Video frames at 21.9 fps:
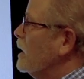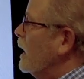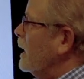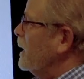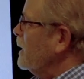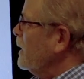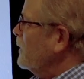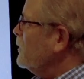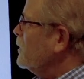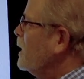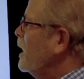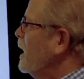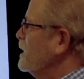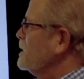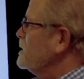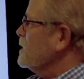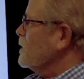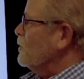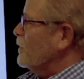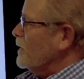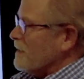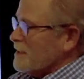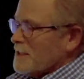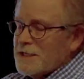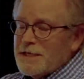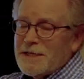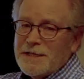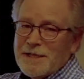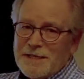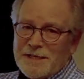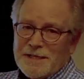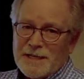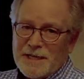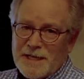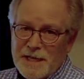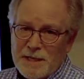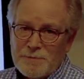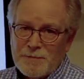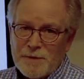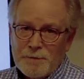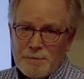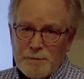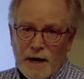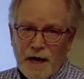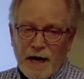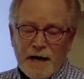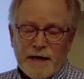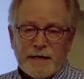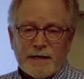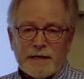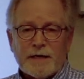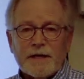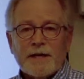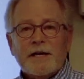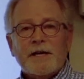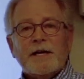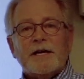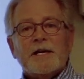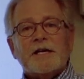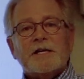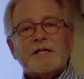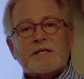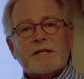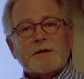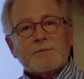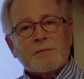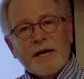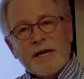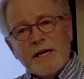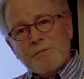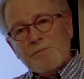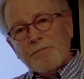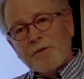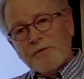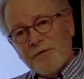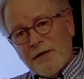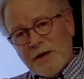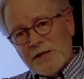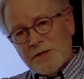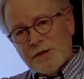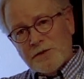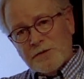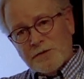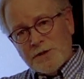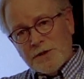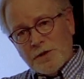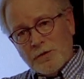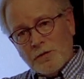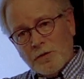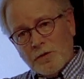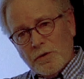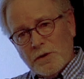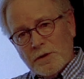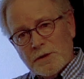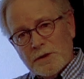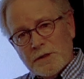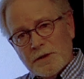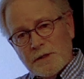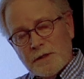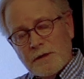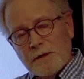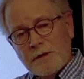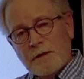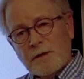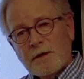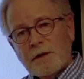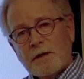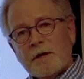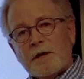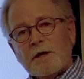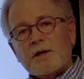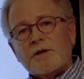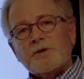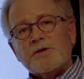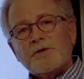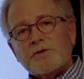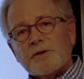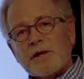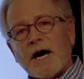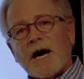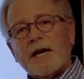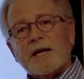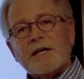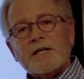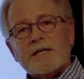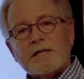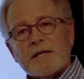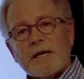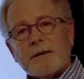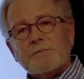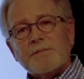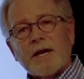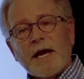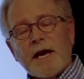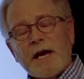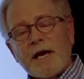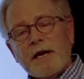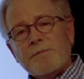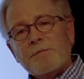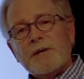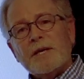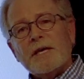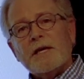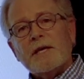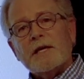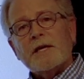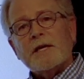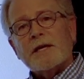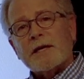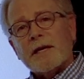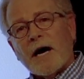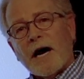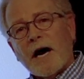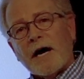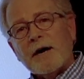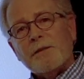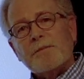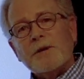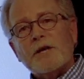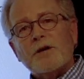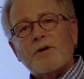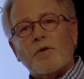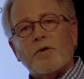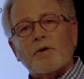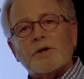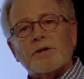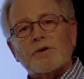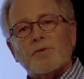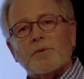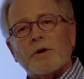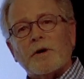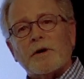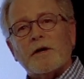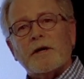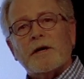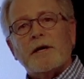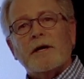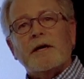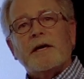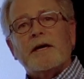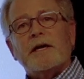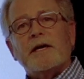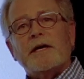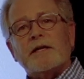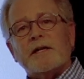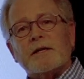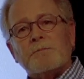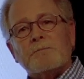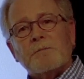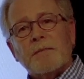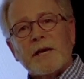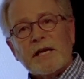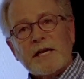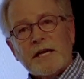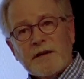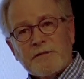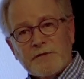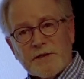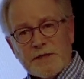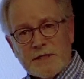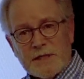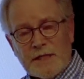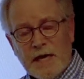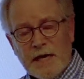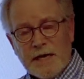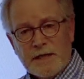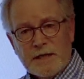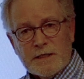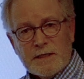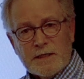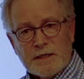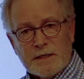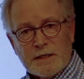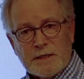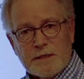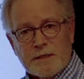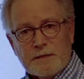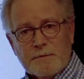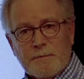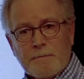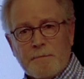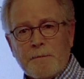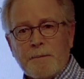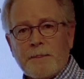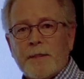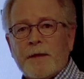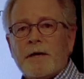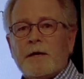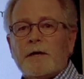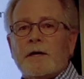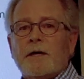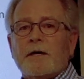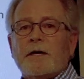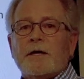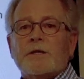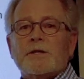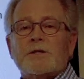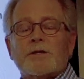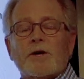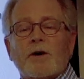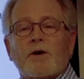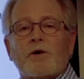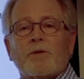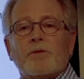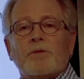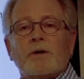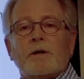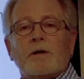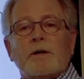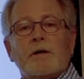Another consequence to keep in mind is that many professional schools do not accept AP and IB coursework in many of the sciences. So